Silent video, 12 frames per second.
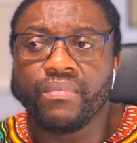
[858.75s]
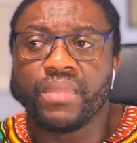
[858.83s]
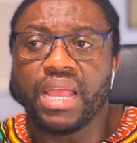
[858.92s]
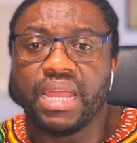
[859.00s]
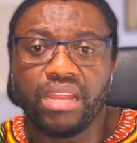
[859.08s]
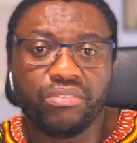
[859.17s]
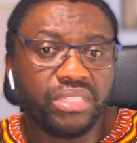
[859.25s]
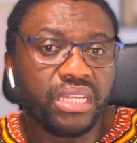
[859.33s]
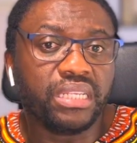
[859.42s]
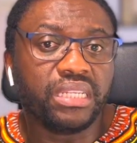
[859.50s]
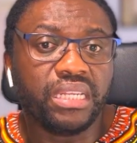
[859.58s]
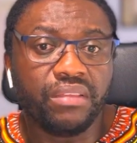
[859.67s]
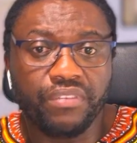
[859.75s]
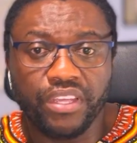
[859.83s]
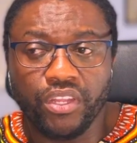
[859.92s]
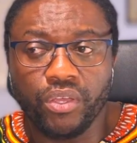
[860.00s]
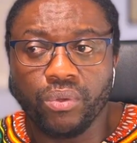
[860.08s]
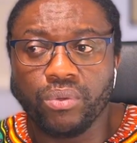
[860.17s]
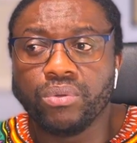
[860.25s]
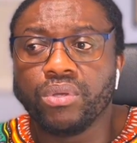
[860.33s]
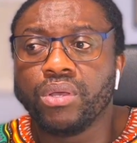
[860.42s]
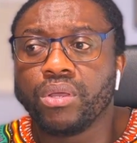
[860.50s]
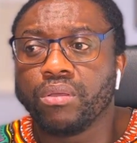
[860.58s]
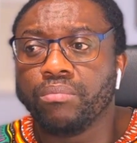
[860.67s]
And I recently did a video
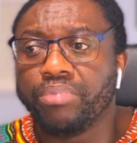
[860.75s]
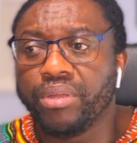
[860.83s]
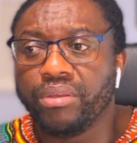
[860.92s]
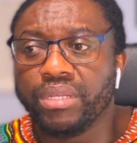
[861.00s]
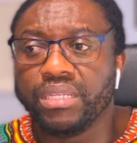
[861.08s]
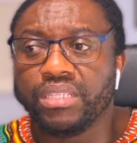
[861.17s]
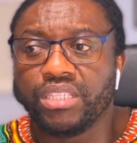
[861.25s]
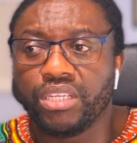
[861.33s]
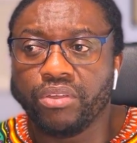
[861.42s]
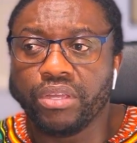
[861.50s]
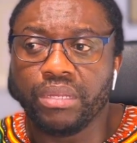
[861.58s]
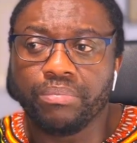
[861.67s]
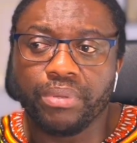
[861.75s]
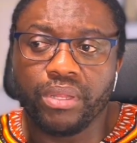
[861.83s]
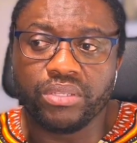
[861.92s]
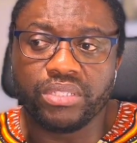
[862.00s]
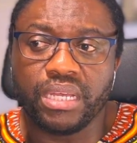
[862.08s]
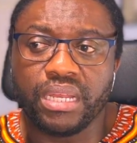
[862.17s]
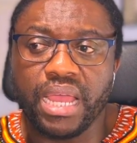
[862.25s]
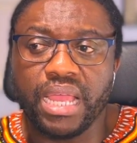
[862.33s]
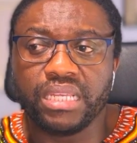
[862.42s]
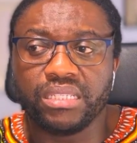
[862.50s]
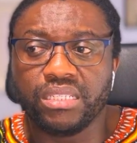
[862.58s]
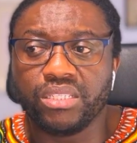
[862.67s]
comparing the Security Plus and
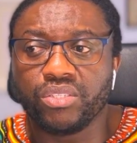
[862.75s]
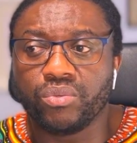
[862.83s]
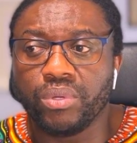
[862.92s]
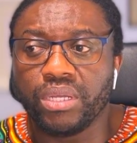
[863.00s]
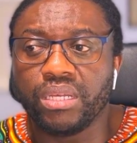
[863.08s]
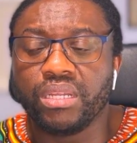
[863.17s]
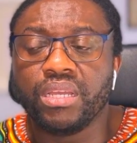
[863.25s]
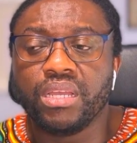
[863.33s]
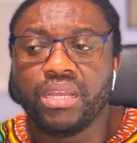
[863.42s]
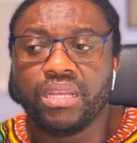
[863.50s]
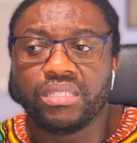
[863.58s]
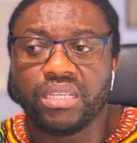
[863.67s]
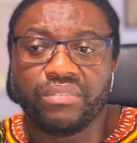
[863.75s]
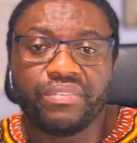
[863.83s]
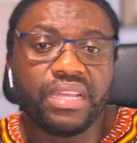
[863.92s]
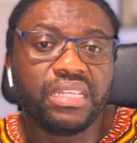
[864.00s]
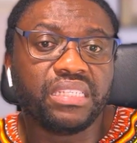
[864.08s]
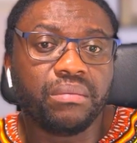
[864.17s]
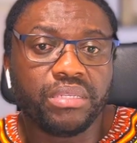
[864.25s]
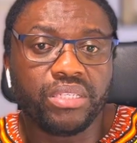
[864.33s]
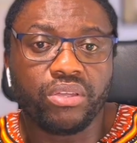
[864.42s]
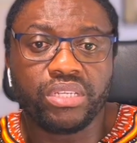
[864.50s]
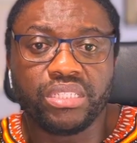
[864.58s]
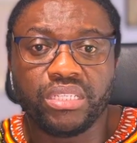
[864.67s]
ISC Squared certified in
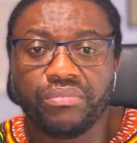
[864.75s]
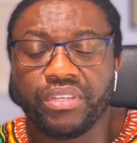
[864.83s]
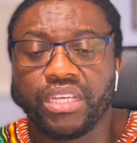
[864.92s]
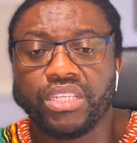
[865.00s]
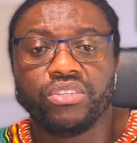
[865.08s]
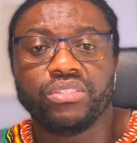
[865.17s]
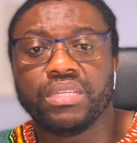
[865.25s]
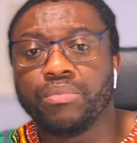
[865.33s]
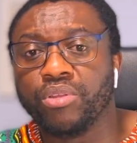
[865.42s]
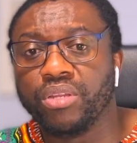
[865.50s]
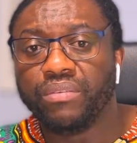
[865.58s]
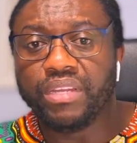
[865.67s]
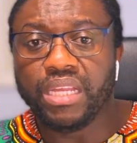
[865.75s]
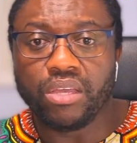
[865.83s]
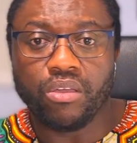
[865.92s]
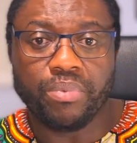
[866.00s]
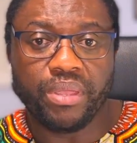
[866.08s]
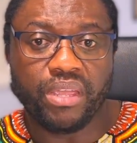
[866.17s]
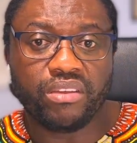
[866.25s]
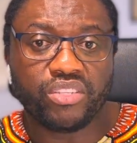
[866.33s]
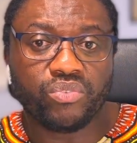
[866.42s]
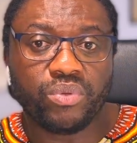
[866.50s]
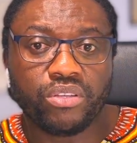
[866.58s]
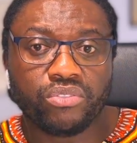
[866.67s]
cybersecurity certifications. I'm going to leave a link up here as
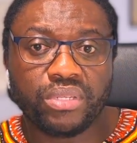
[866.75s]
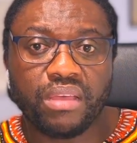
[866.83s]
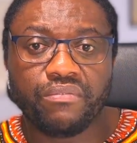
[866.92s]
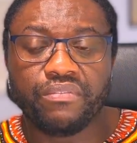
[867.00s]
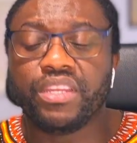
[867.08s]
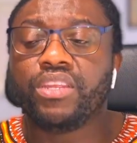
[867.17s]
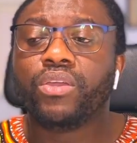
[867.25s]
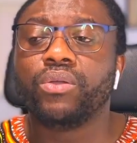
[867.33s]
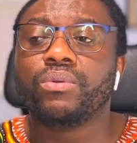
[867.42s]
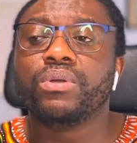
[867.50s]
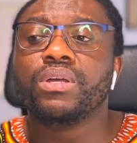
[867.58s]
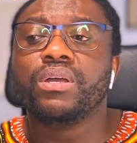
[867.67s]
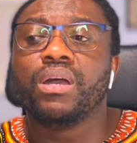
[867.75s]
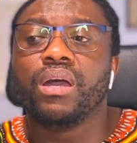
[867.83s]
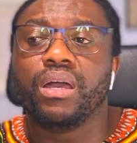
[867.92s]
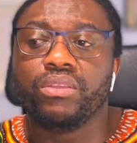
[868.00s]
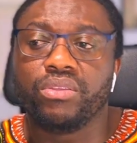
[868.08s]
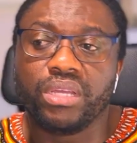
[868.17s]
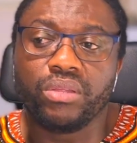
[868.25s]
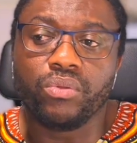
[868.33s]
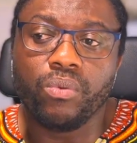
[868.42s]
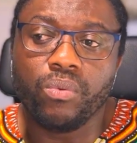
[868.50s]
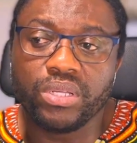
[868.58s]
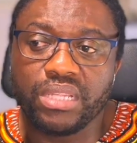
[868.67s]
well to that video. You can go
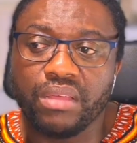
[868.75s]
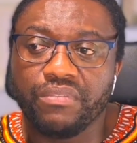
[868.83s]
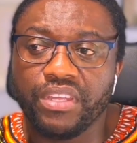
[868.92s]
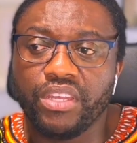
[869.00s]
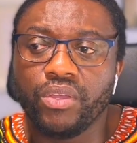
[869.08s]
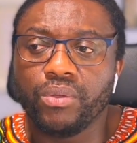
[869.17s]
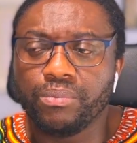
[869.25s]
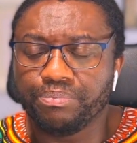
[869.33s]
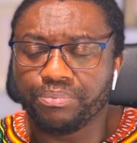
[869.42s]
watch that video.